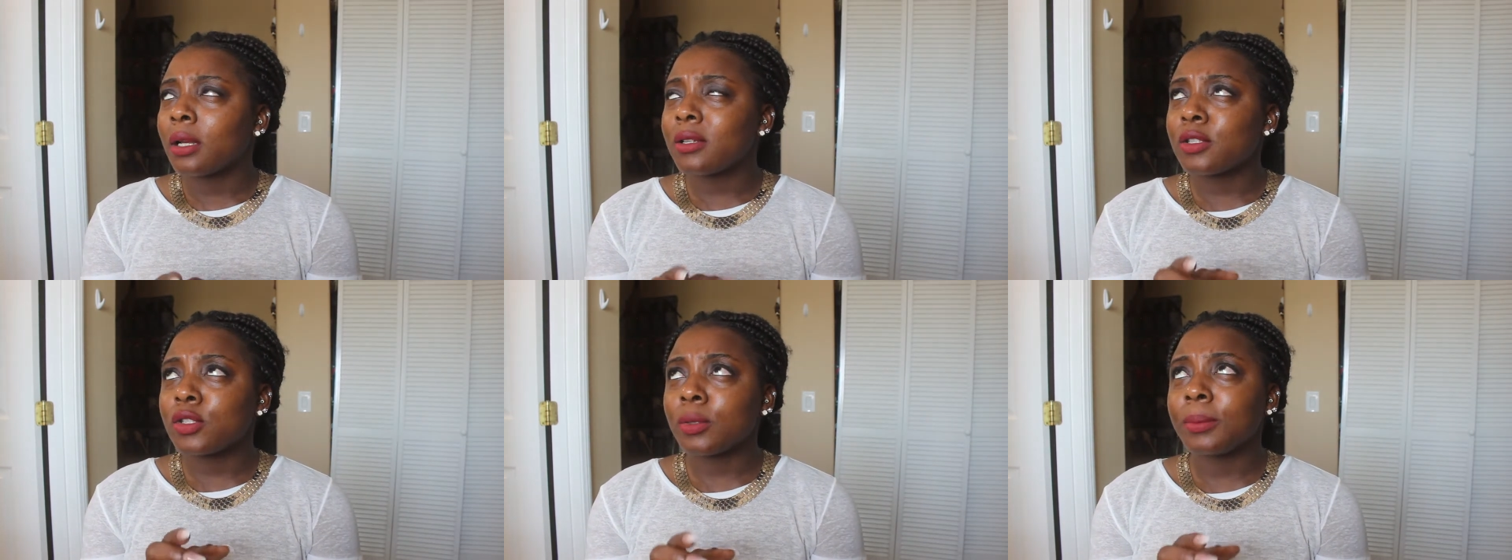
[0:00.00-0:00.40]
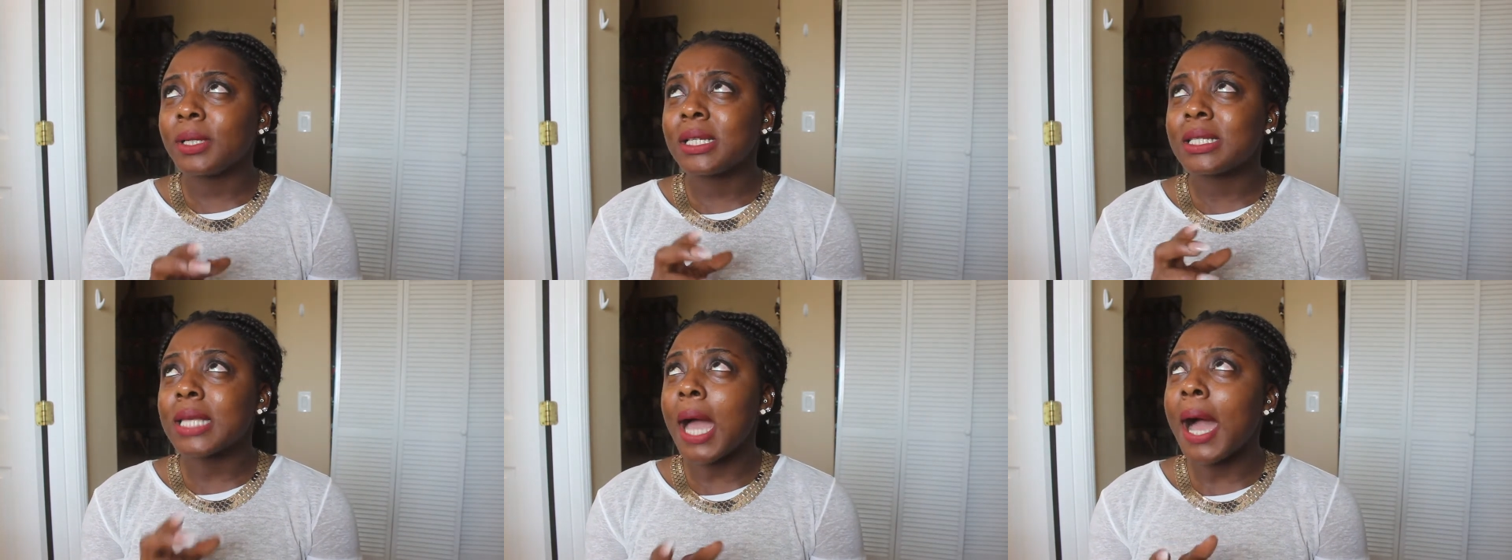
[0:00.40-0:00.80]
because summer
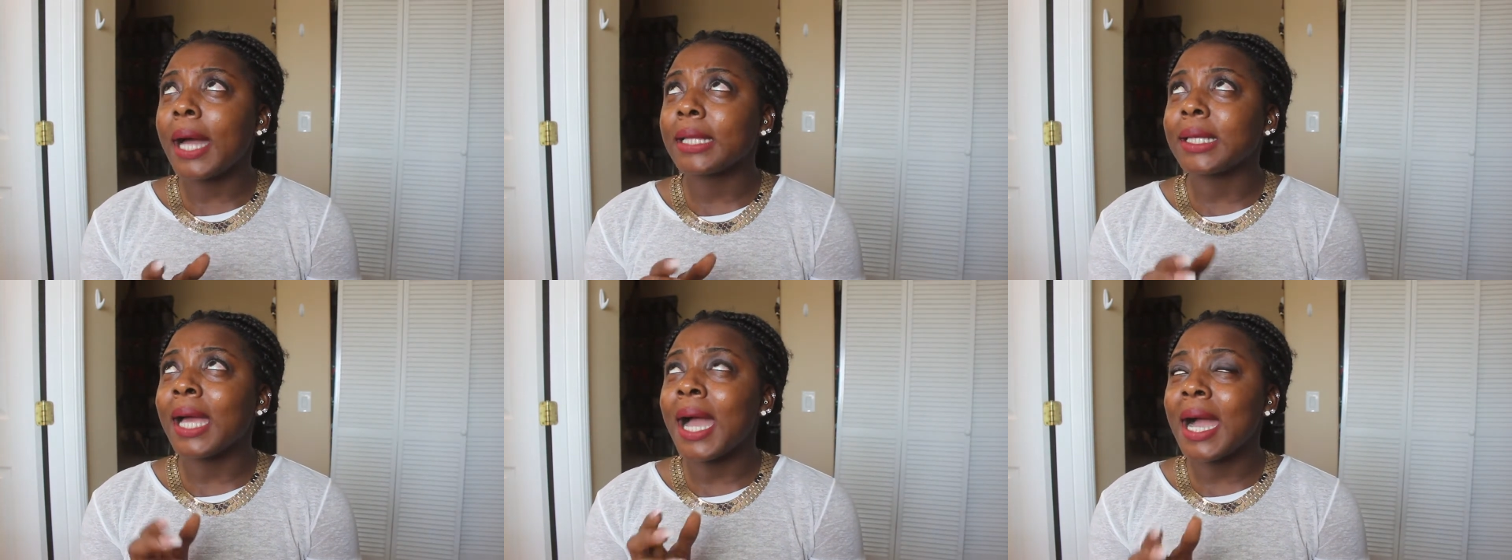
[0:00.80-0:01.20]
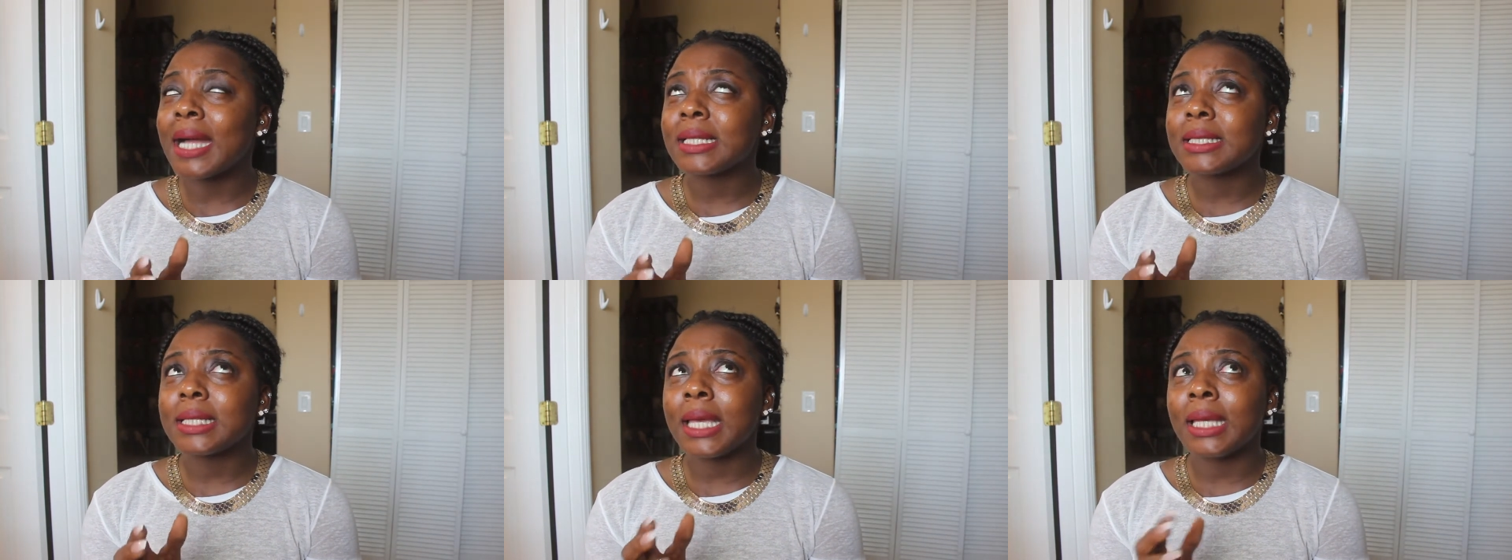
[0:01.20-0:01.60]
is hot
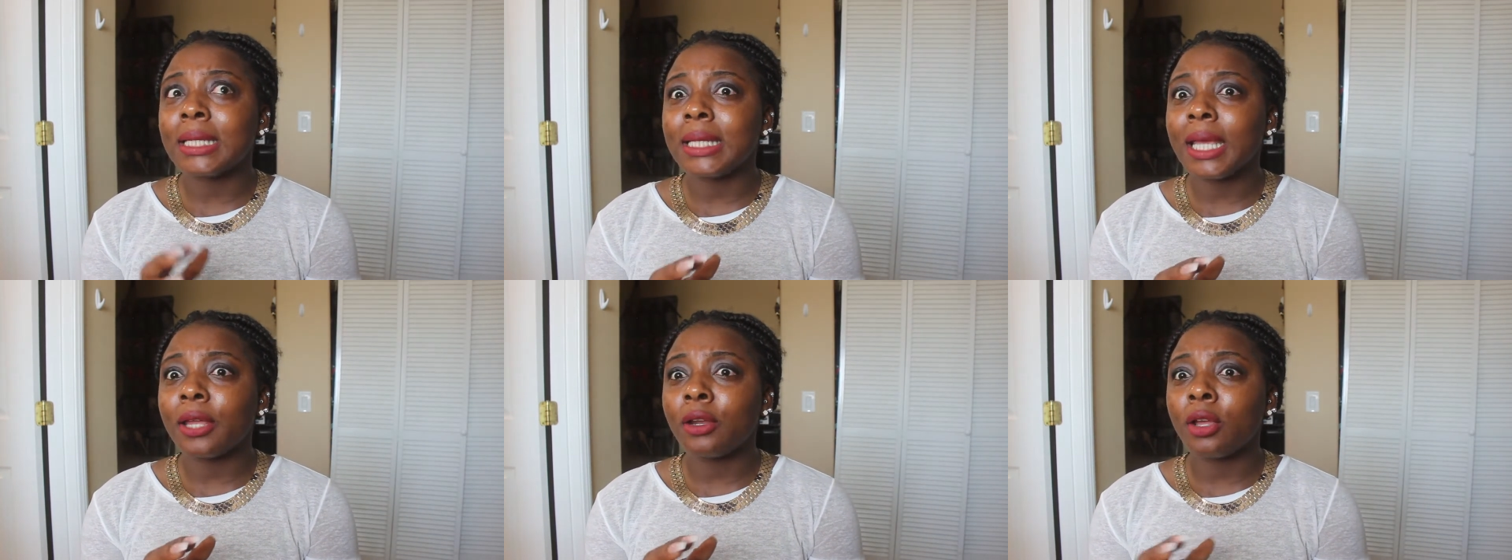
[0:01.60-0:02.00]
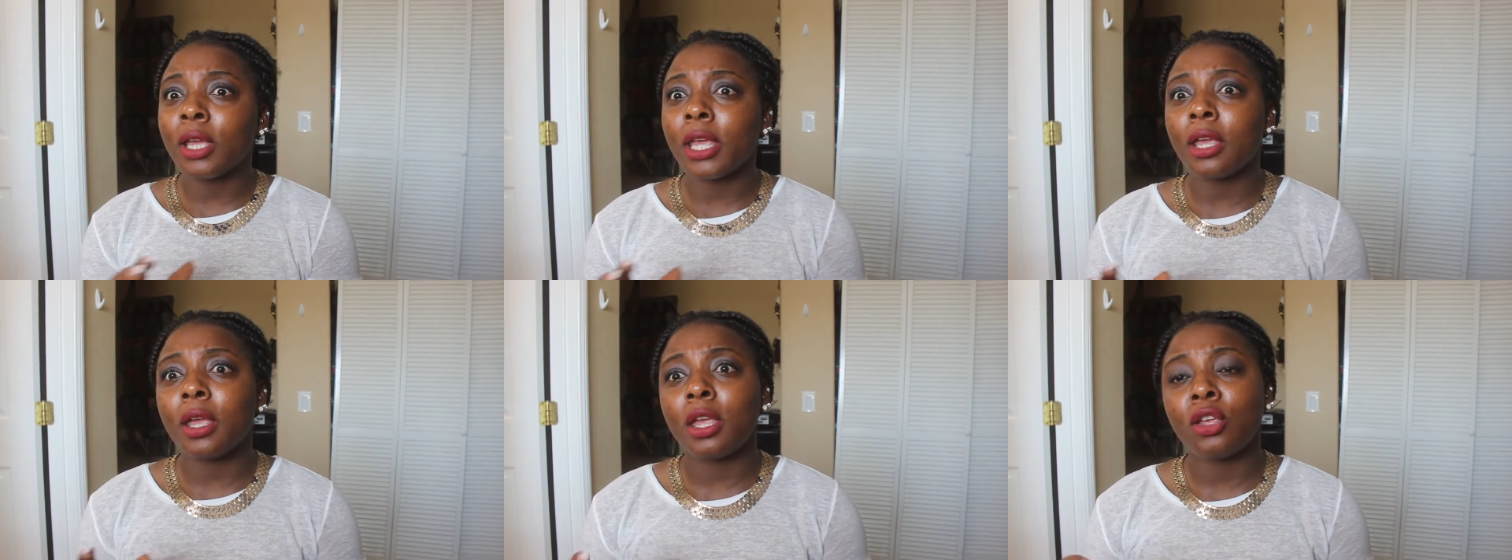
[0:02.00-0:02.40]
hot and
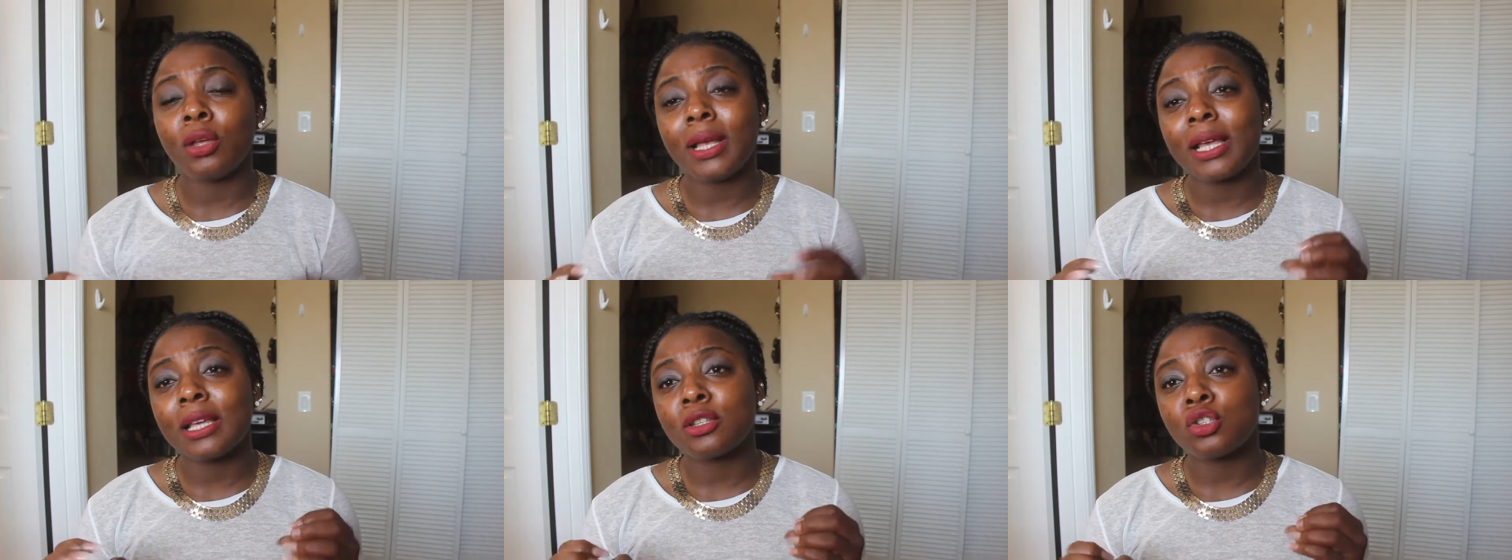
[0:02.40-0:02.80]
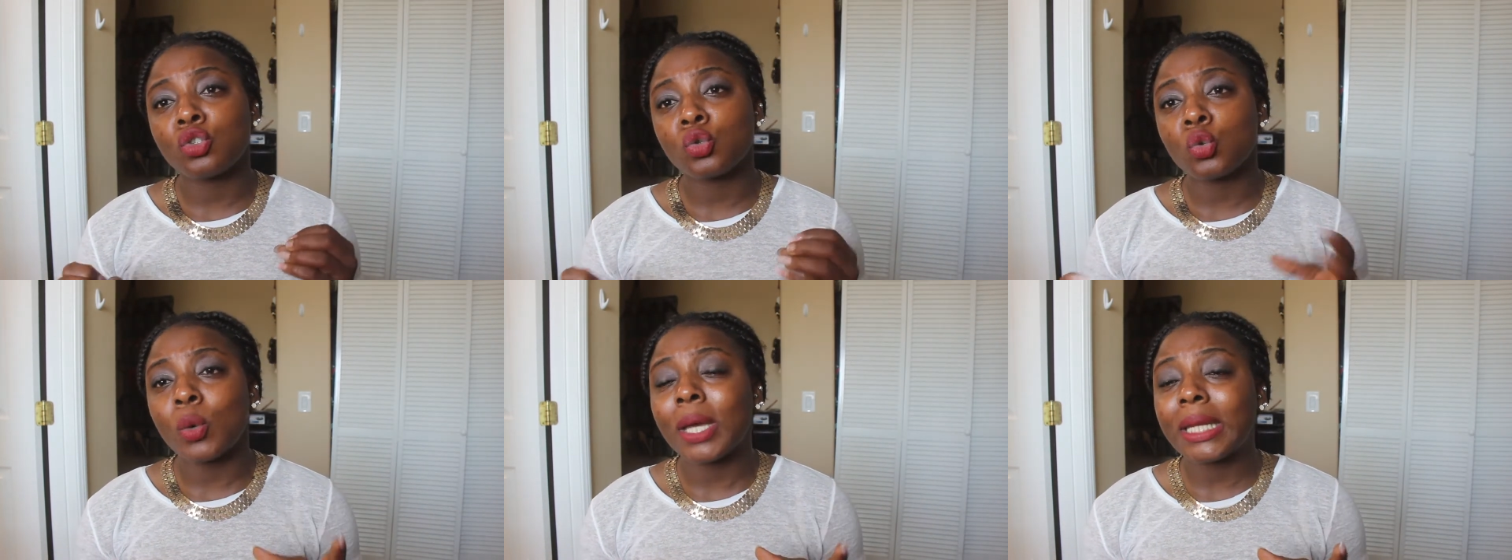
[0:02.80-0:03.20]
later you get
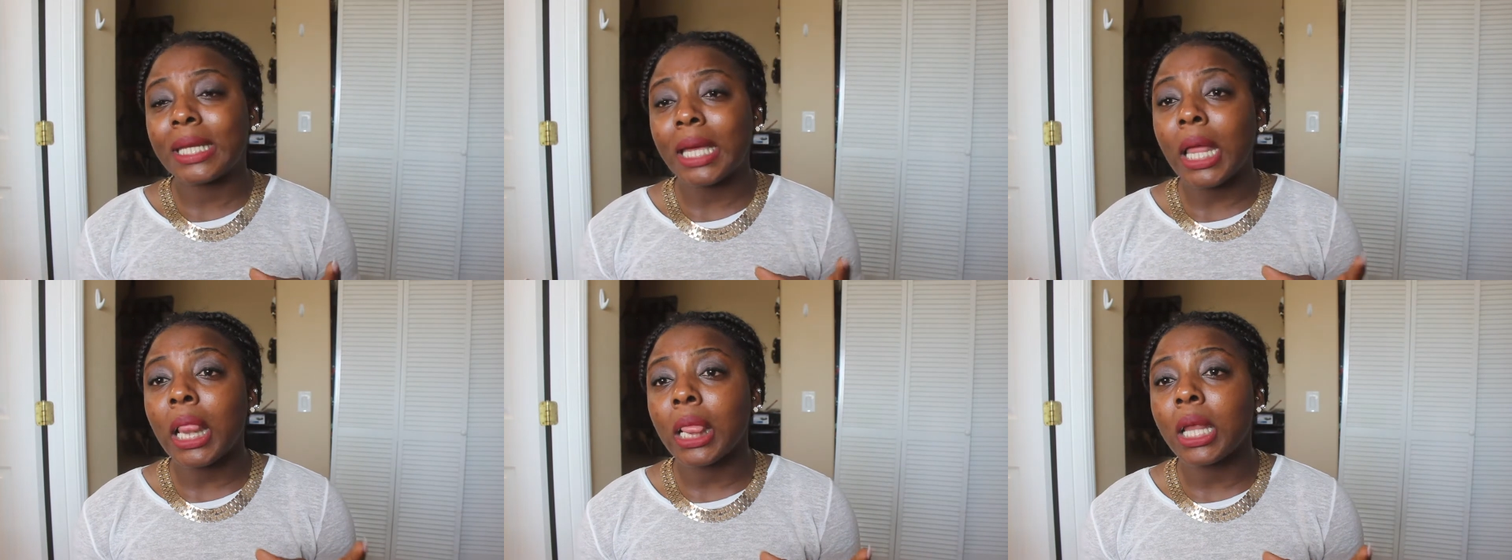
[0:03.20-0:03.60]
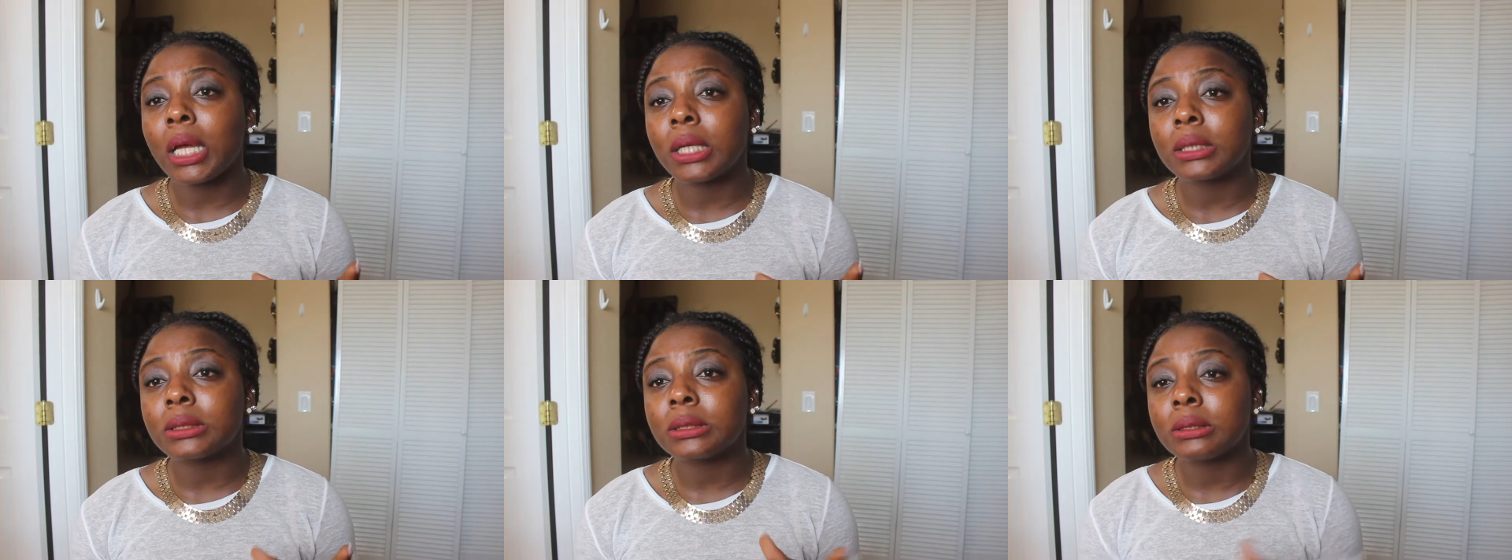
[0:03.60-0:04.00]
sweaty a
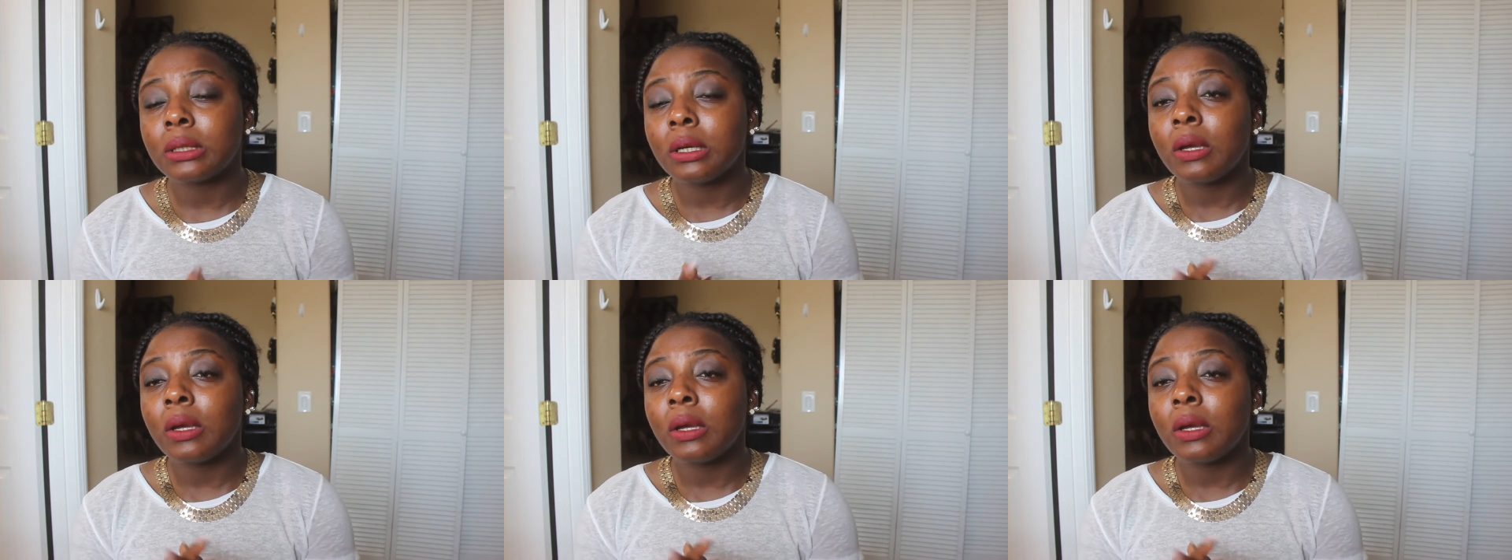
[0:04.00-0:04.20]
lot